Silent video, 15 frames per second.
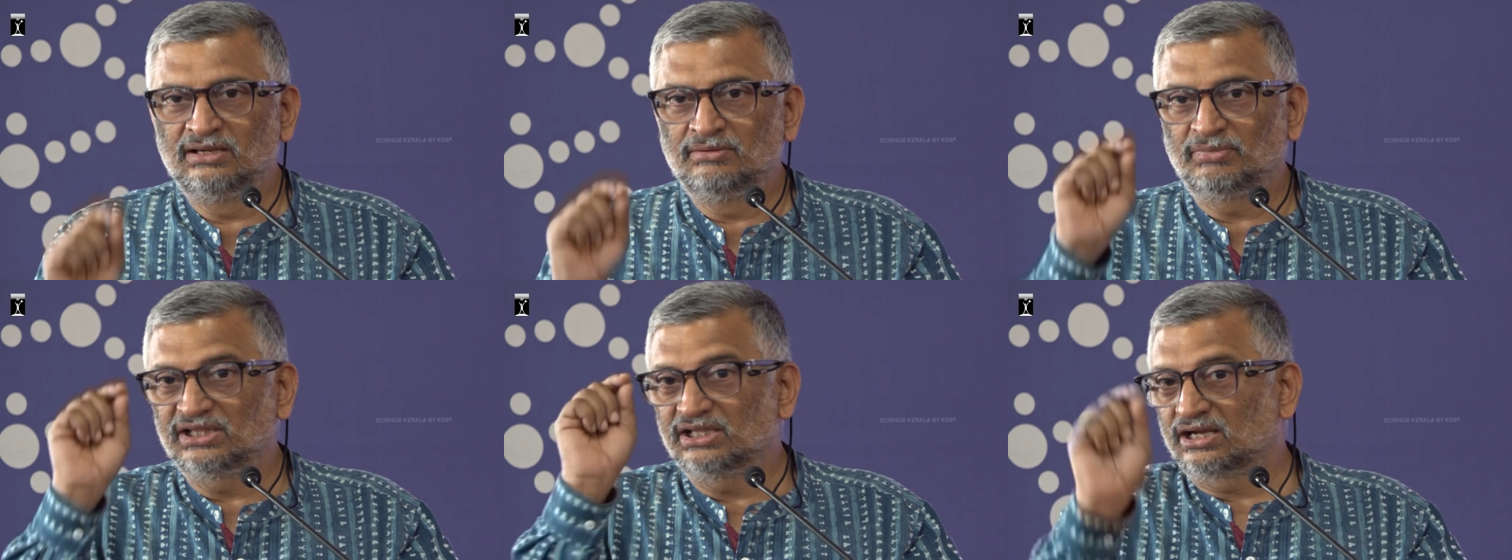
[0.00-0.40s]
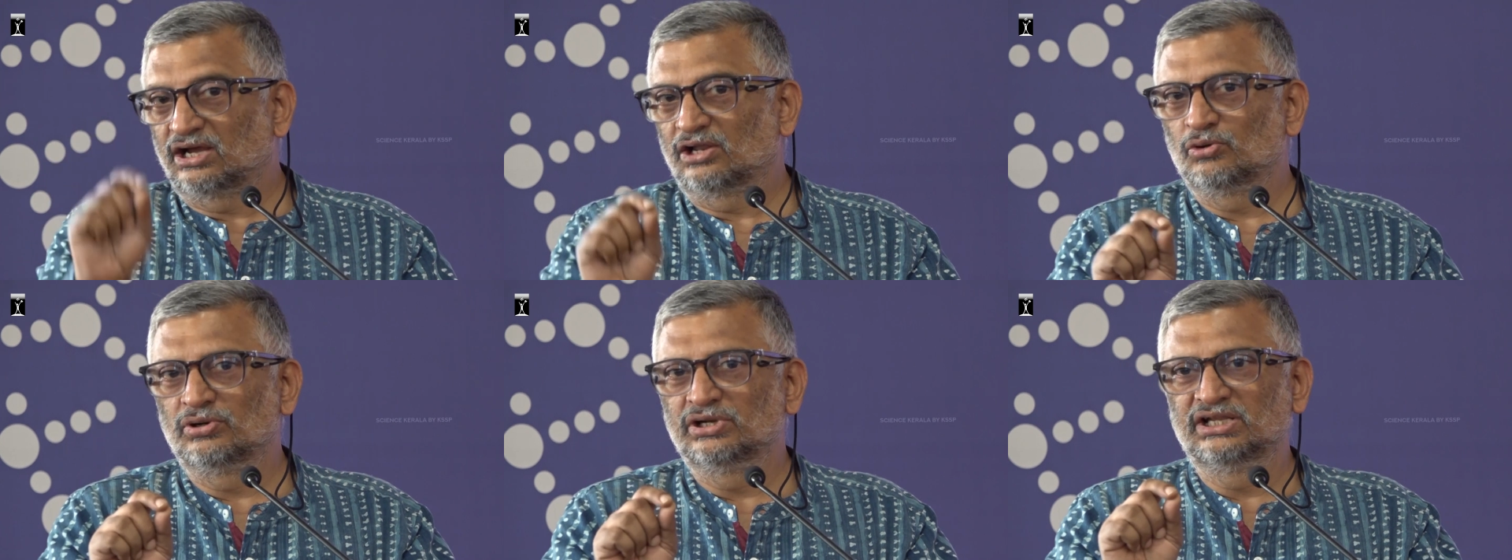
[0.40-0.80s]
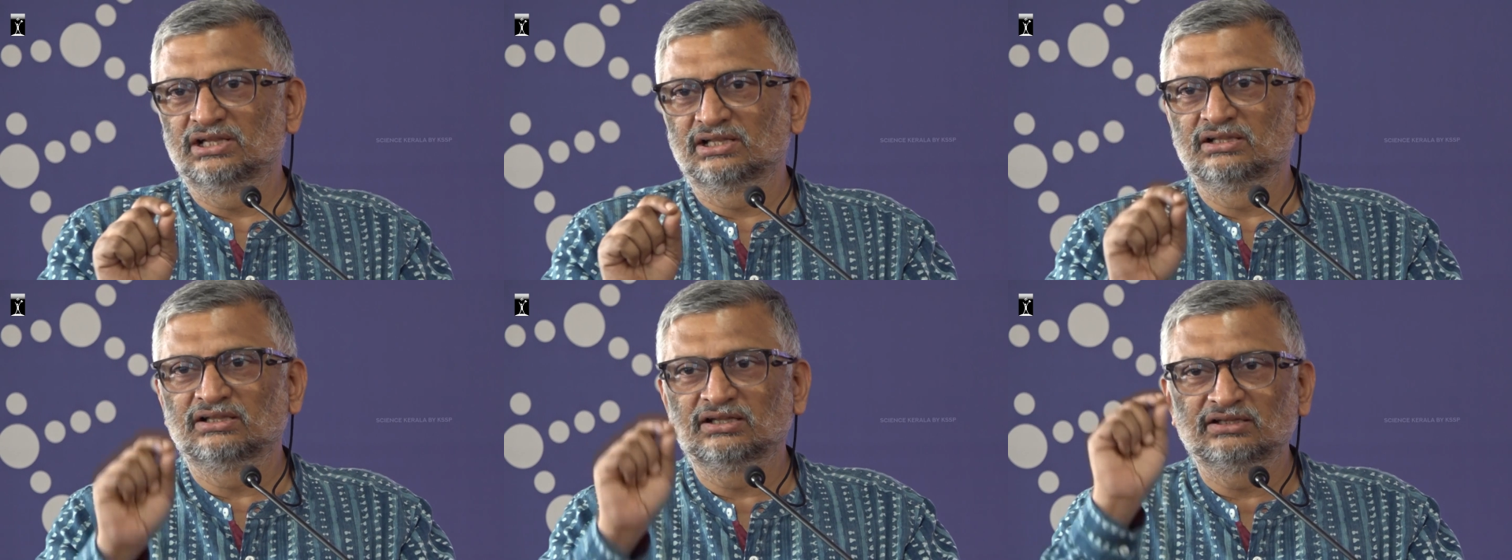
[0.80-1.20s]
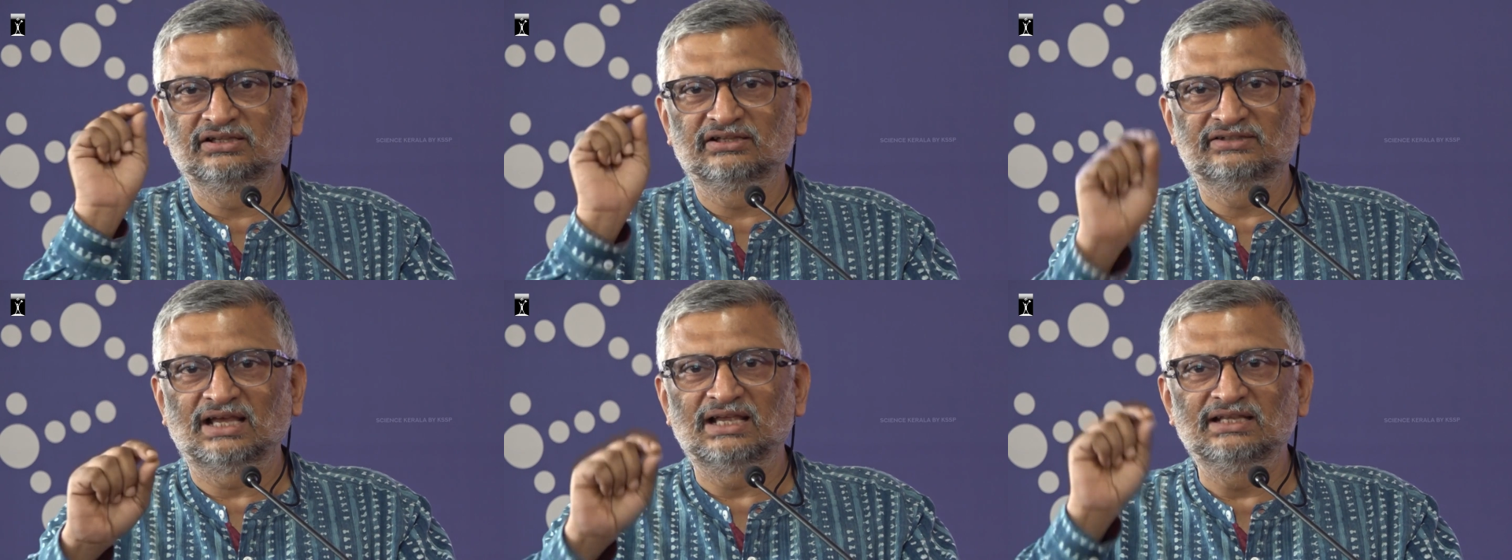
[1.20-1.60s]
But
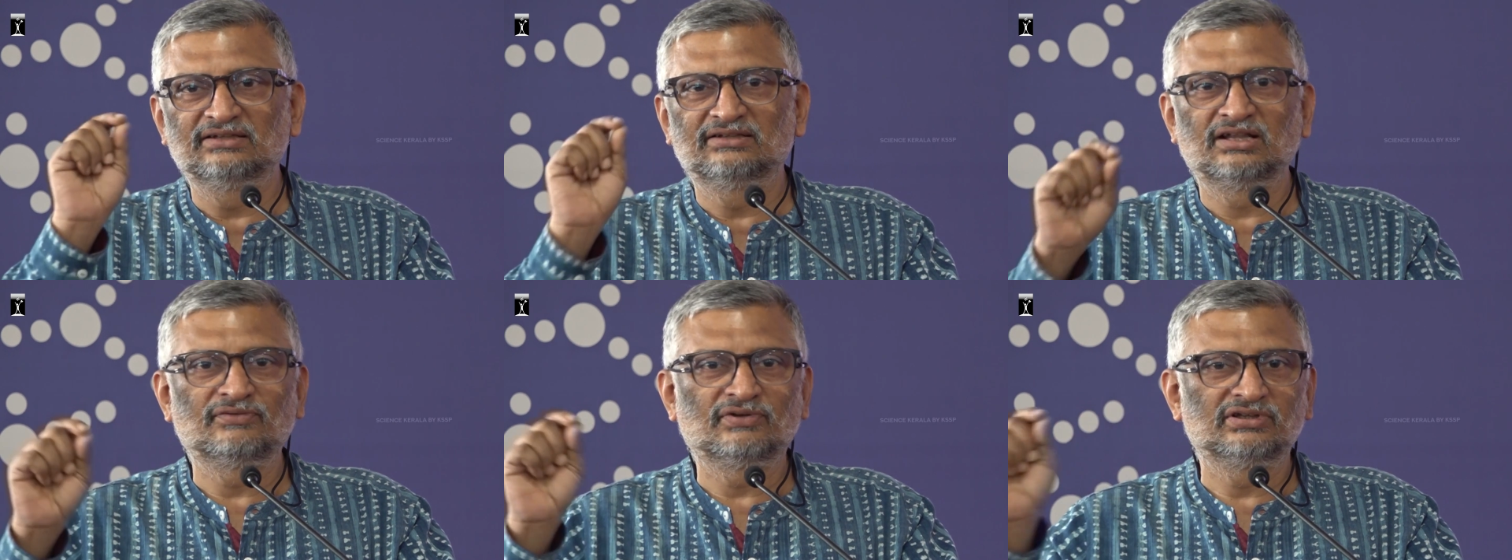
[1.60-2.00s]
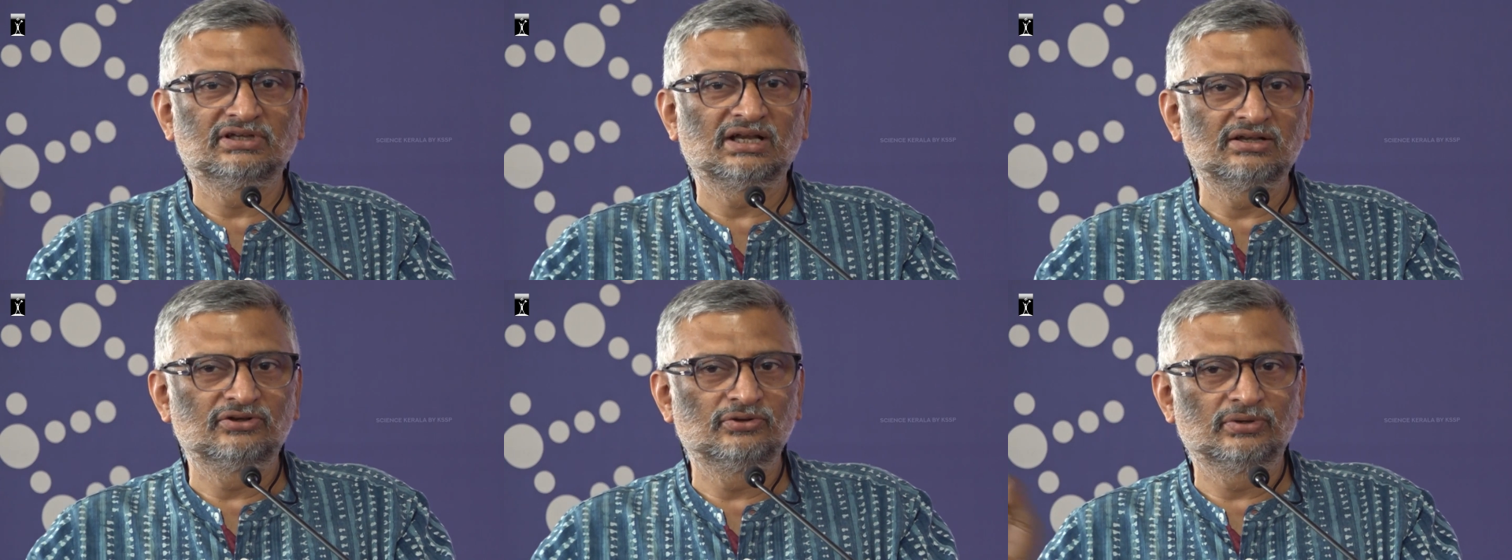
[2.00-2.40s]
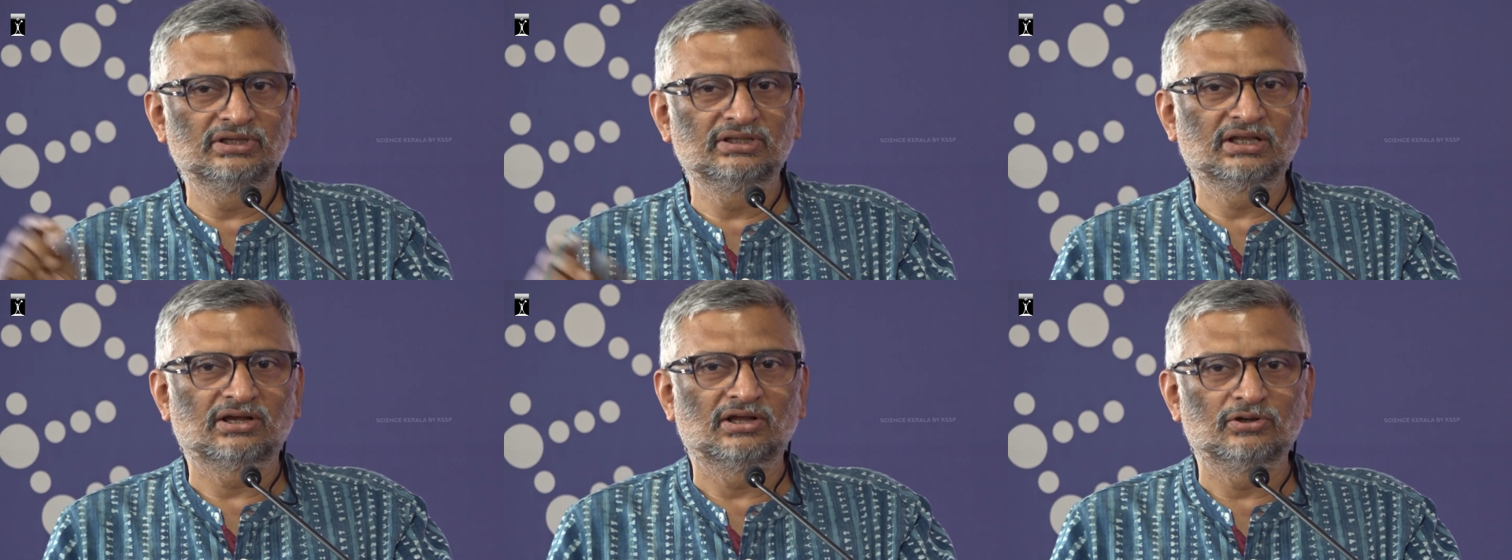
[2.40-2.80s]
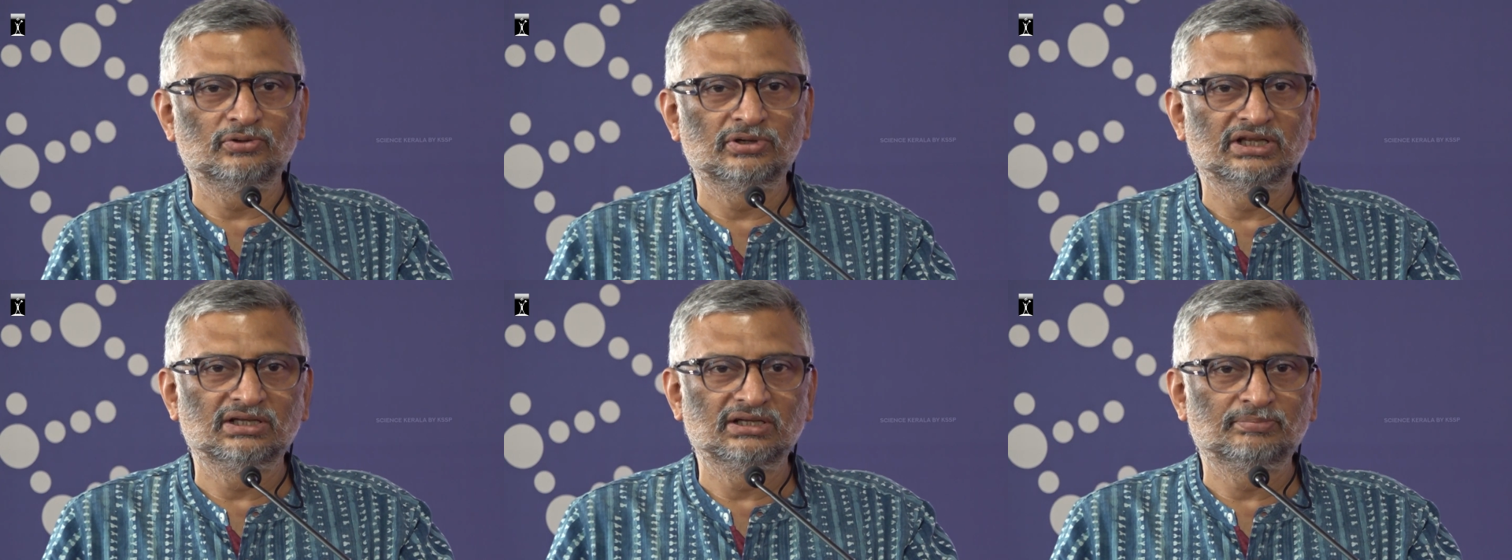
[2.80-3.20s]
the science that was done during the
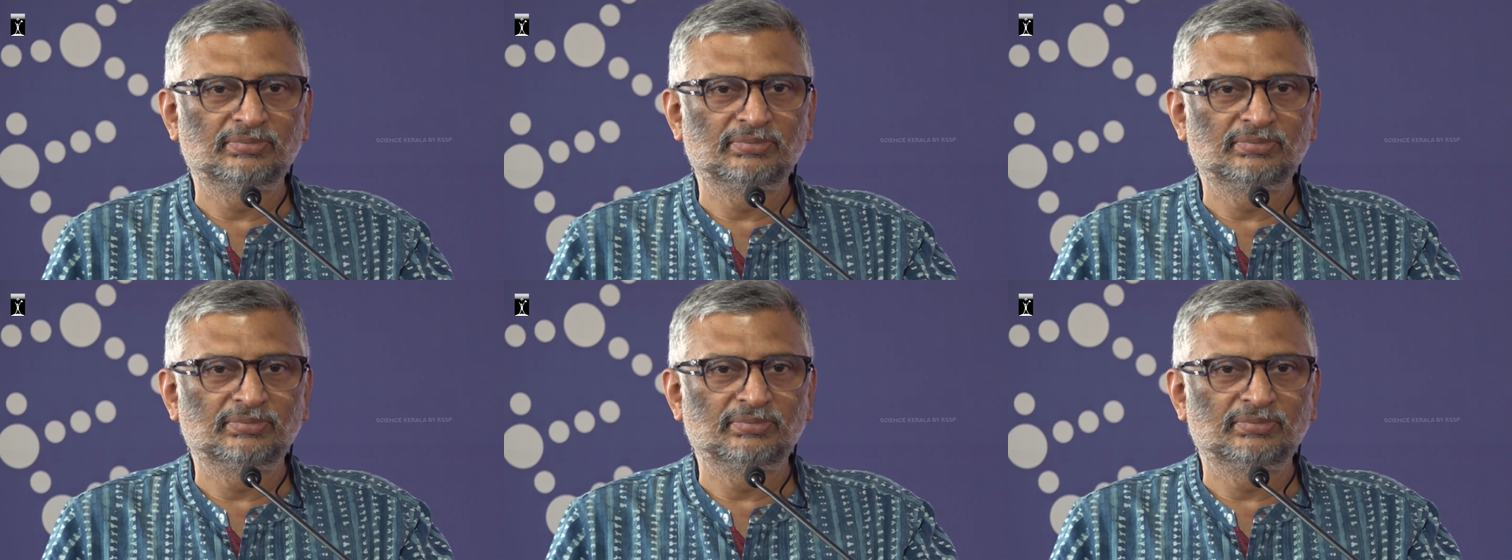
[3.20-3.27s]
colonial